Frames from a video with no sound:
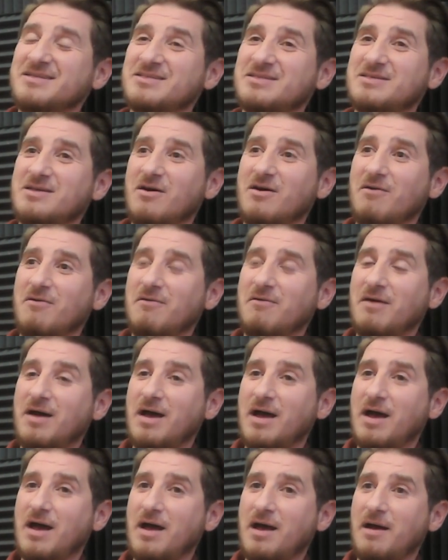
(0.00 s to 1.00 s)
So
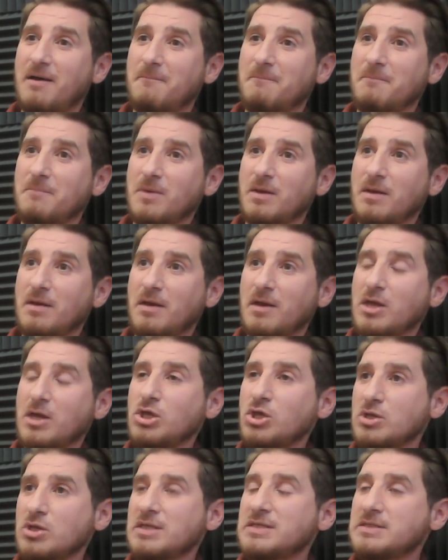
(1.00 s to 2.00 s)

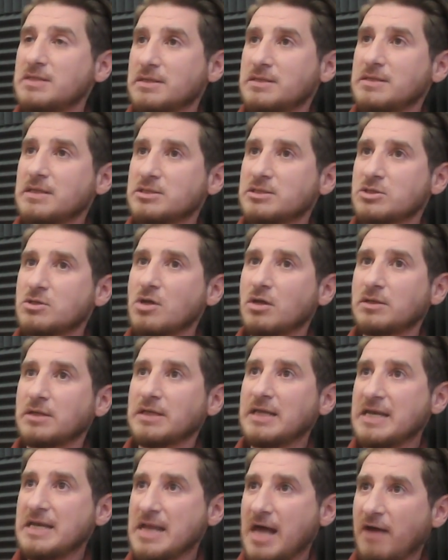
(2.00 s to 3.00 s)
it's not
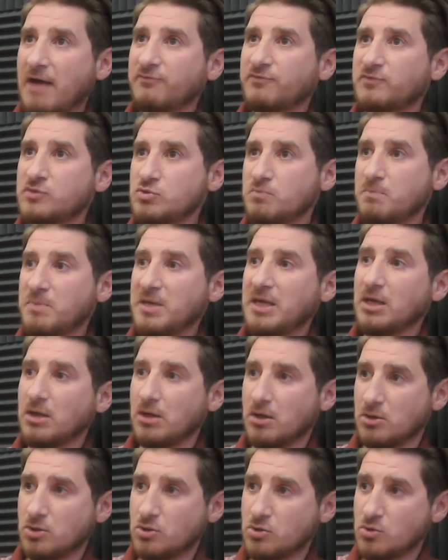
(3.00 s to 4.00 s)
enough to be
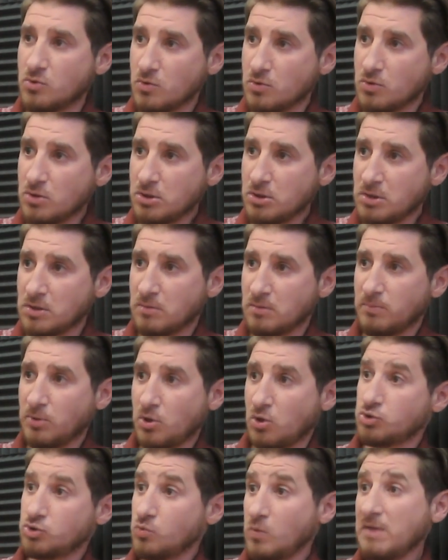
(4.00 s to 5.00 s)
good,
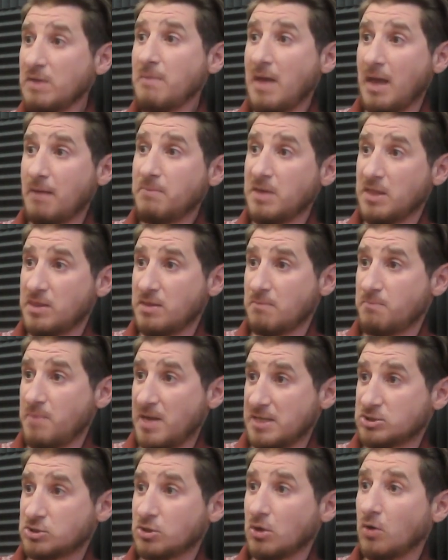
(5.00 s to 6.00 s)
because we may be the
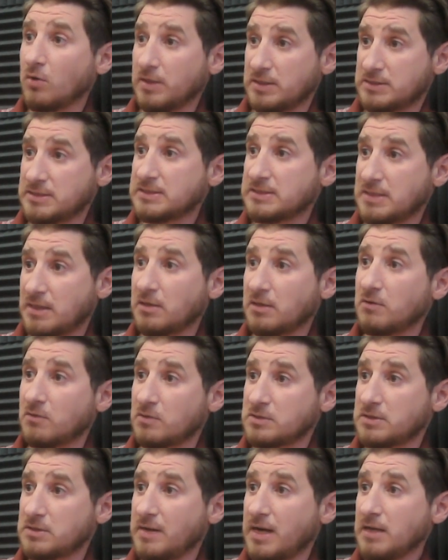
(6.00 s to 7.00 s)
best lawyers in Santa
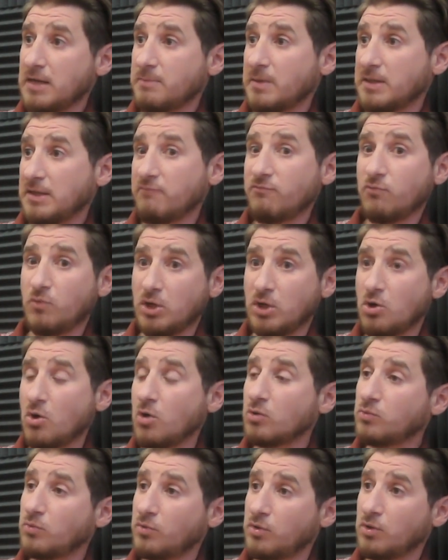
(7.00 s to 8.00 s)
Rosa, right? But if we
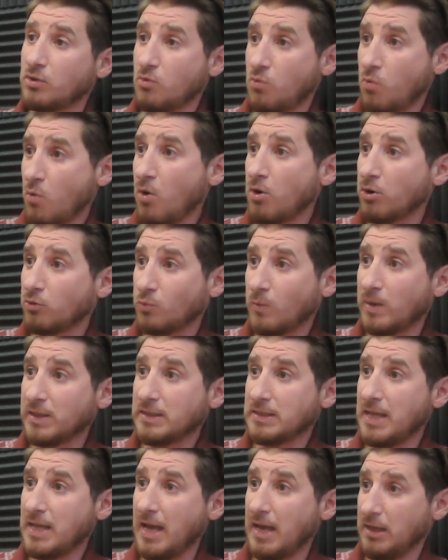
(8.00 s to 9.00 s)
go to the court
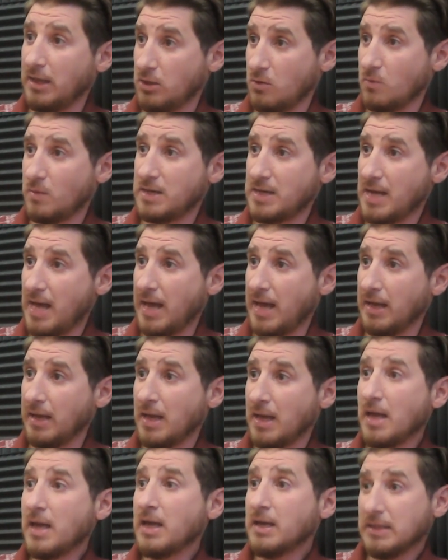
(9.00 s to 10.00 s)
one day, you and I,
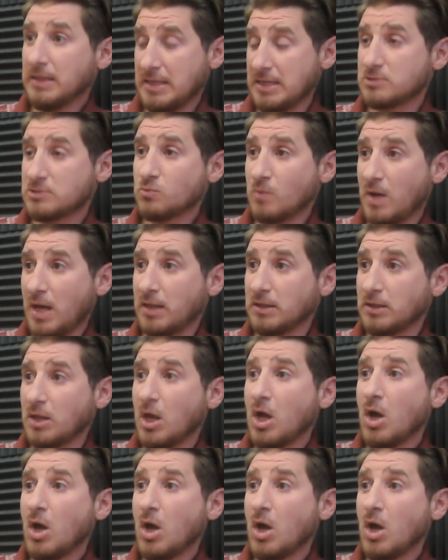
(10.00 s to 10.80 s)
guess what?